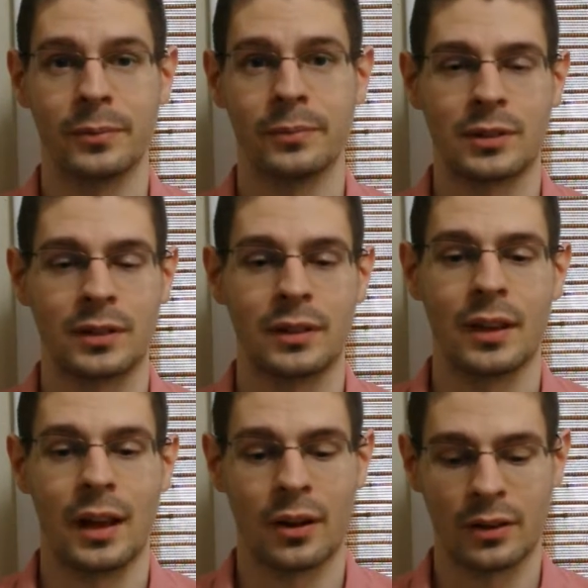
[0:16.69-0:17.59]
It's basically
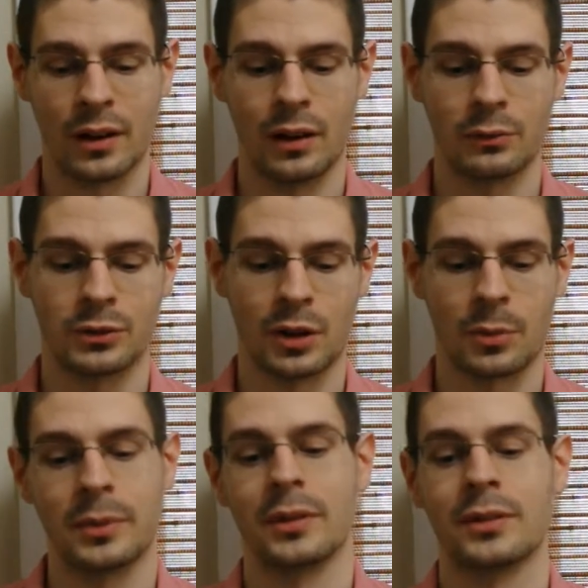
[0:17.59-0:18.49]
the area of
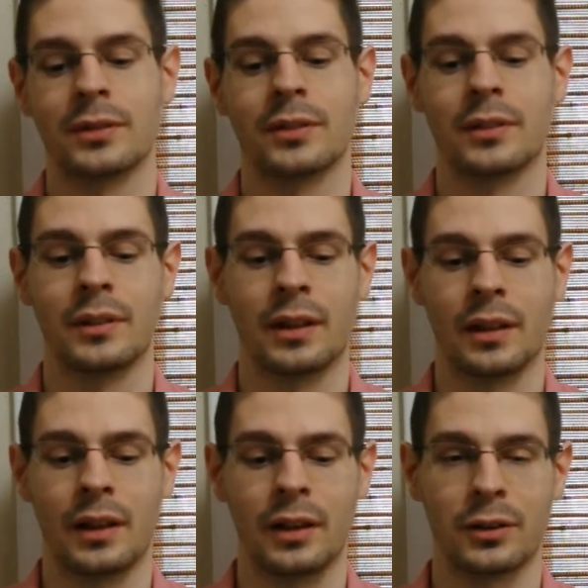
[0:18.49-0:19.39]
sharpness
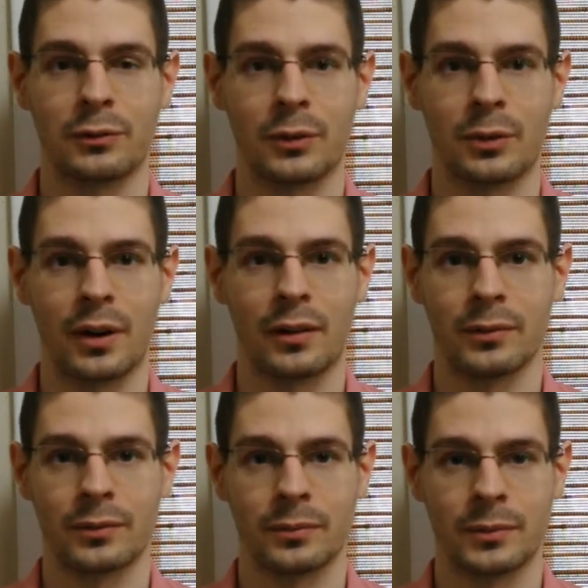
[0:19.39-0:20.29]
in your photograph.